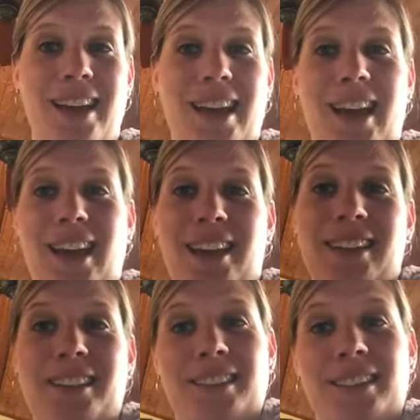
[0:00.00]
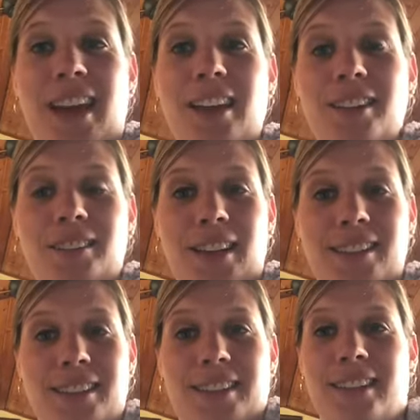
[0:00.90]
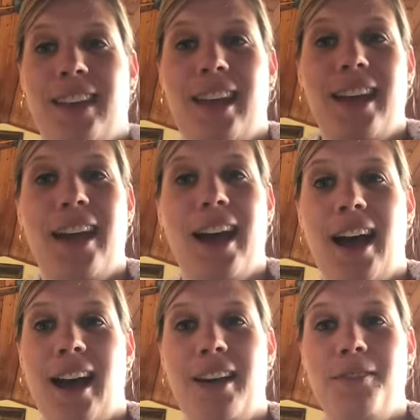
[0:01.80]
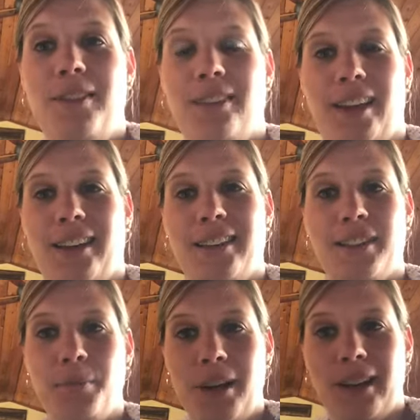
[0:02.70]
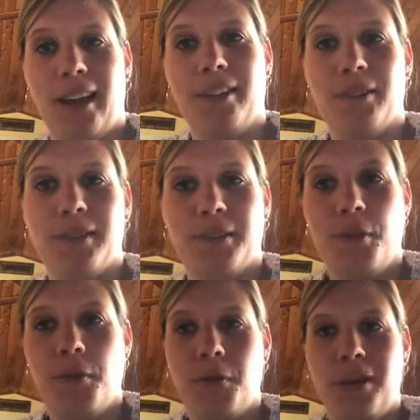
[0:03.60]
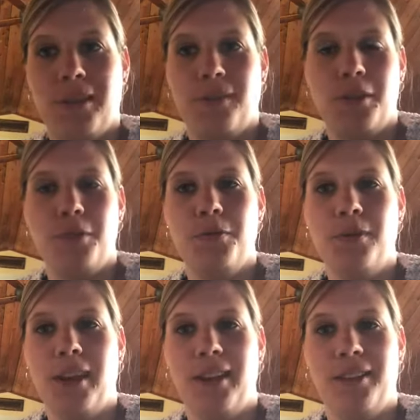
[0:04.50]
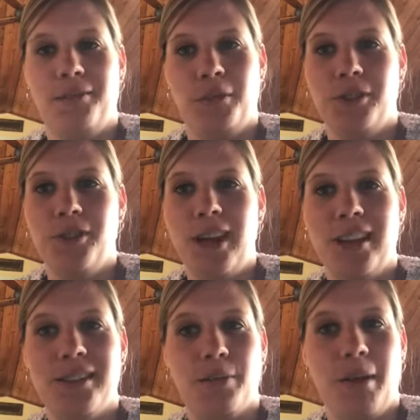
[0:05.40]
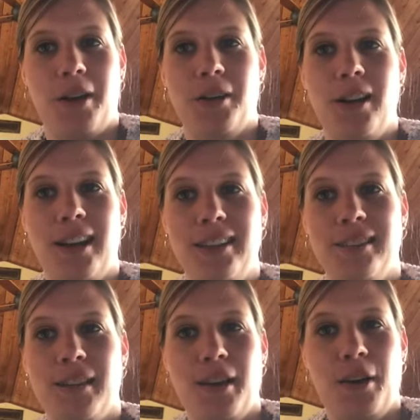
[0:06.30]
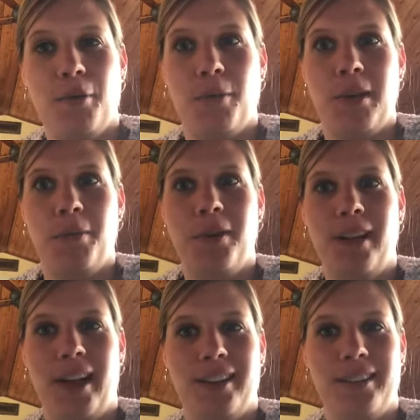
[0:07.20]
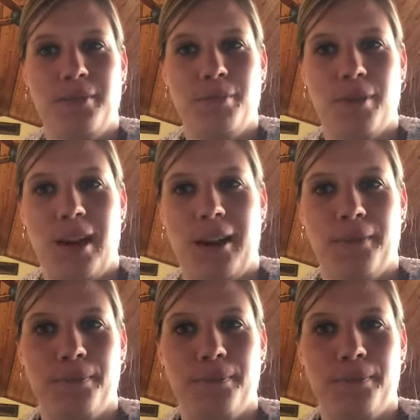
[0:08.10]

And to end our lesson today, I would like us to pray together. So if you can fold your hands and bow your heads, we will end in prayer.